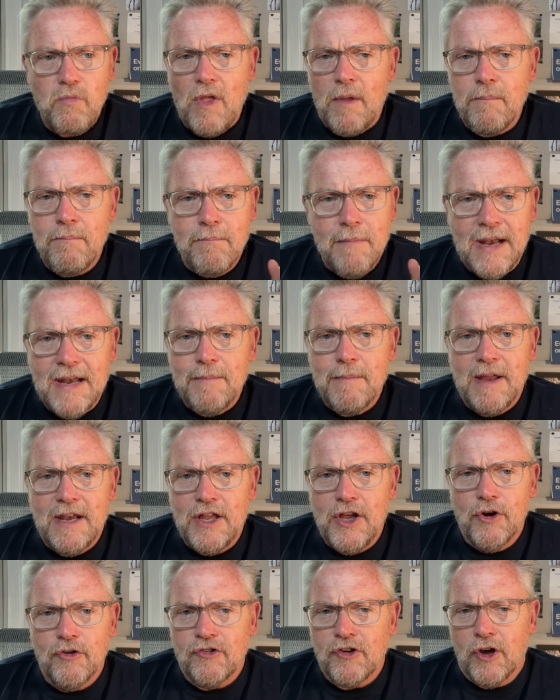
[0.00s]
Many, many
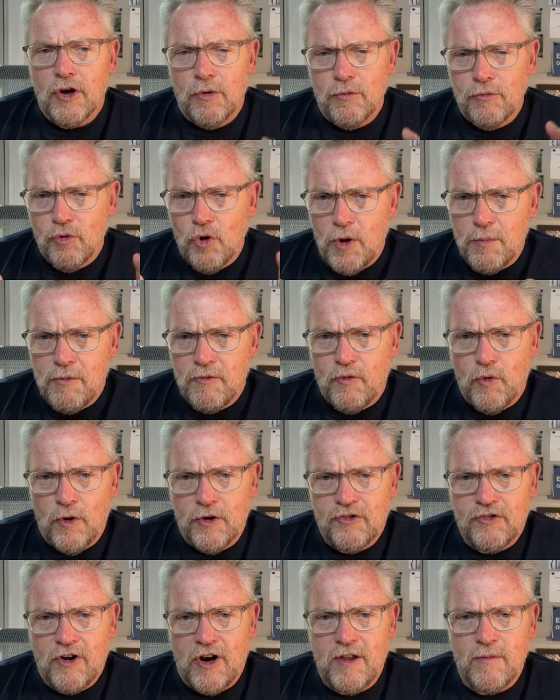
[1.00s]
years ago, long before I
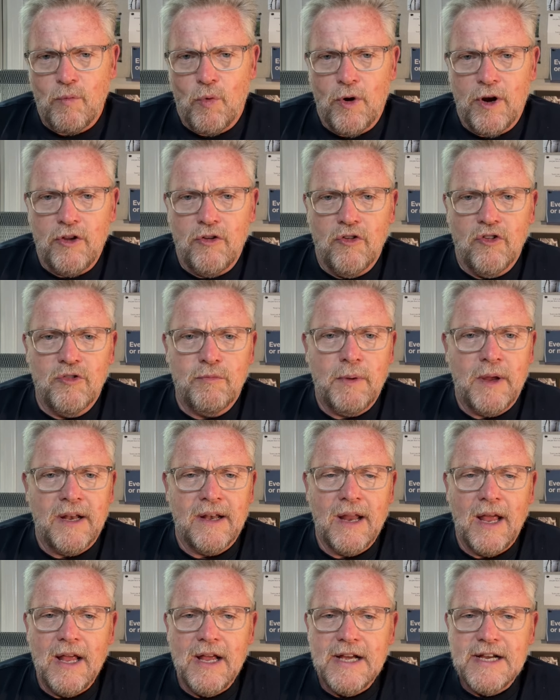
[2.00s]
started Morning Newsbeat,
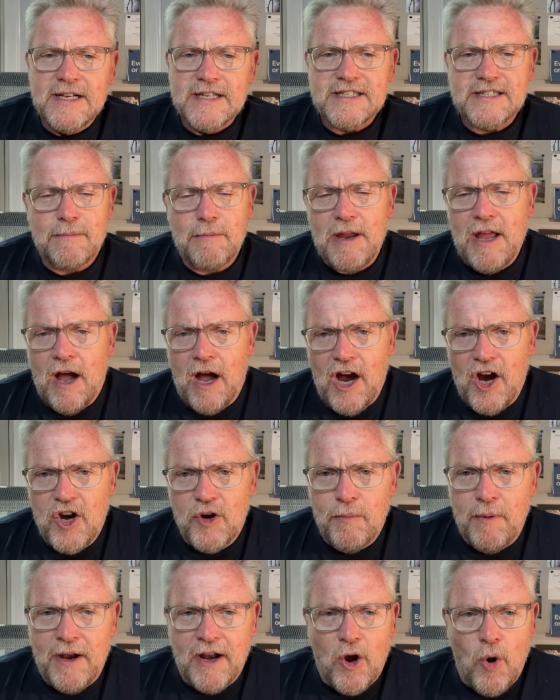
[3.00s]
somebody
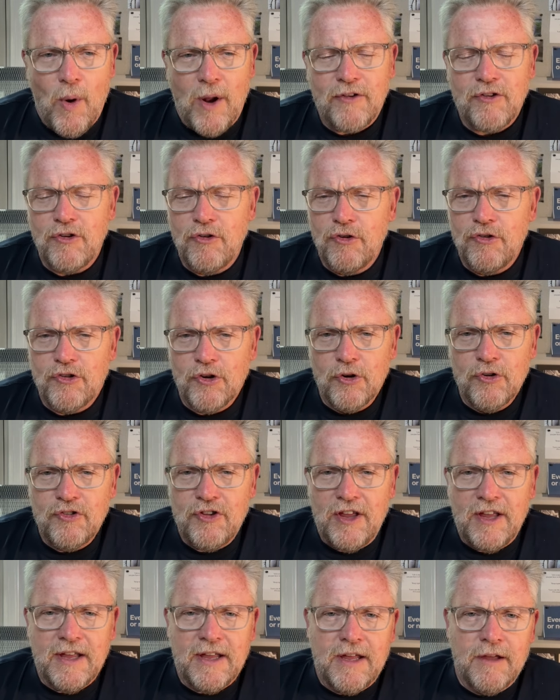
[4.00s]
hired me to go out to New
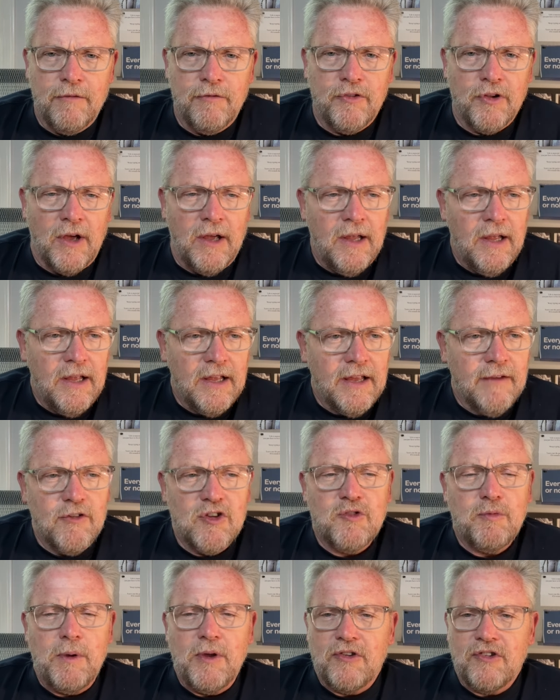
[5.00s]
Jersey and give, to, give a
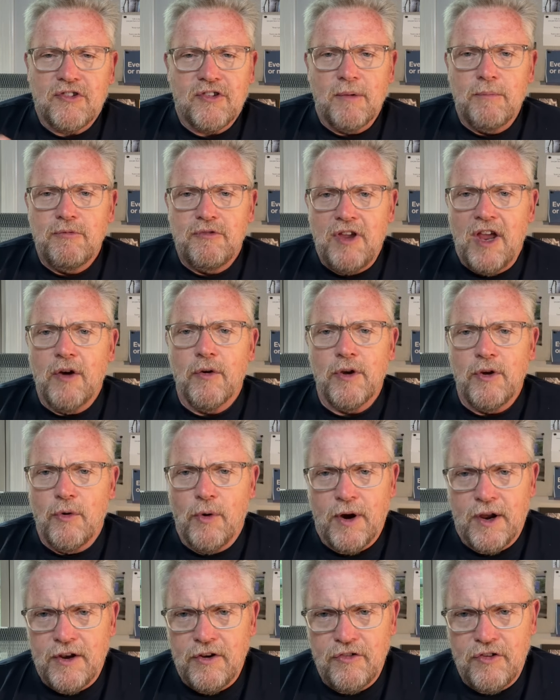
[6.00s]
speech to some dairy
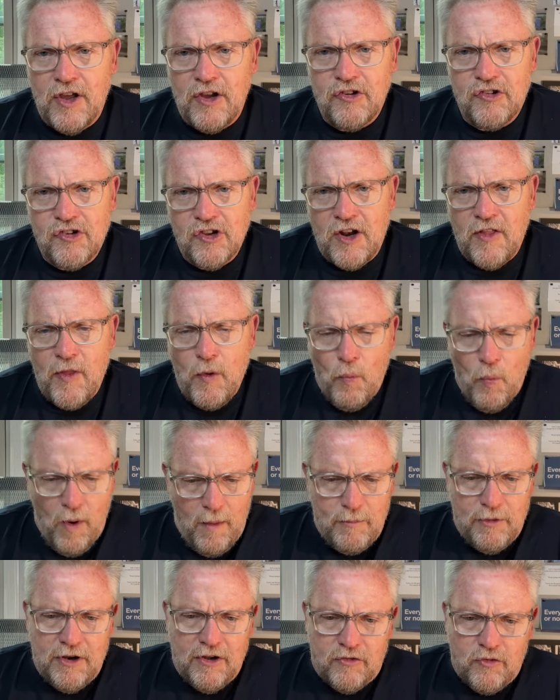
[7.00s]
organization. And they
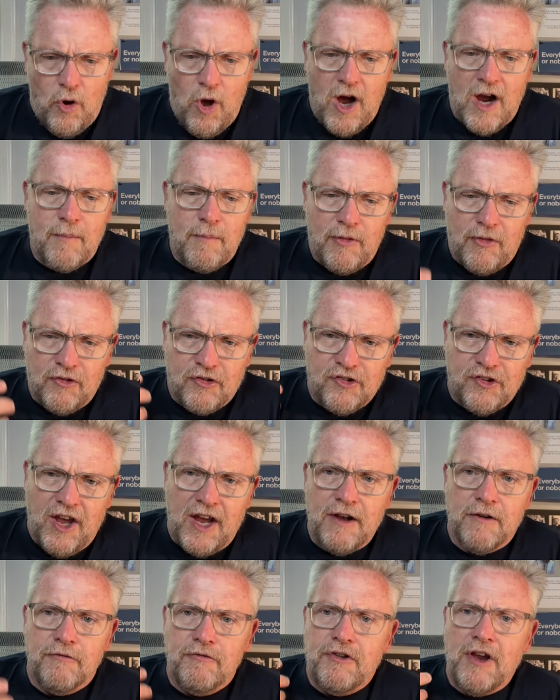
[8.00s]
want me to talk about the
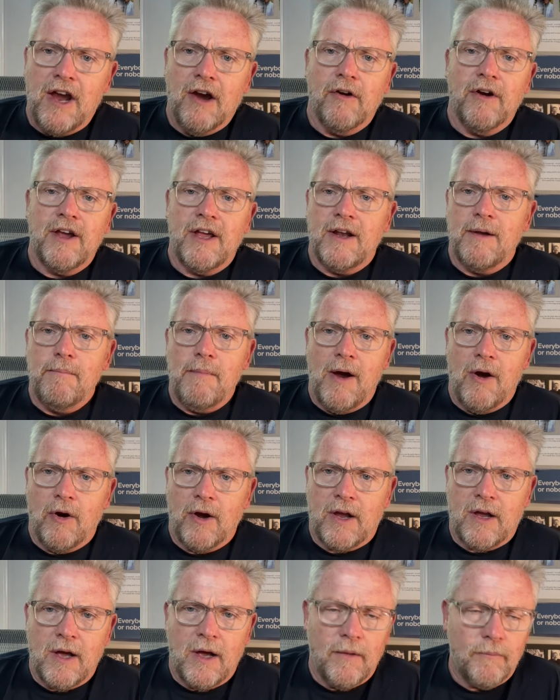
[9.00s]
state of dairy in
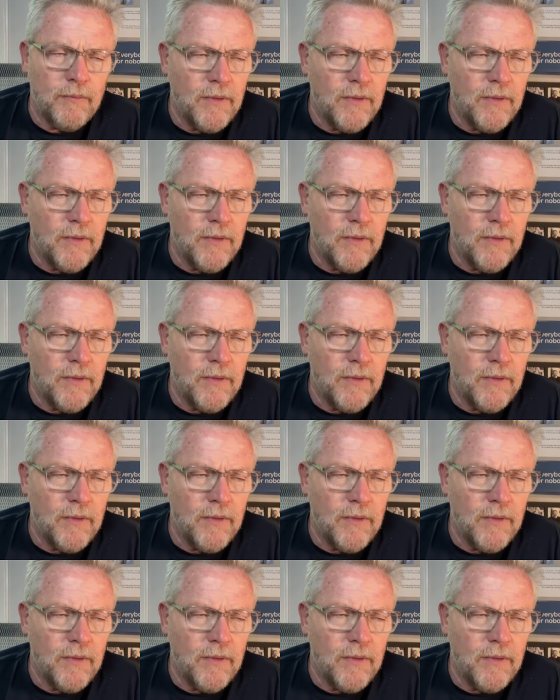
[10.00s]
America.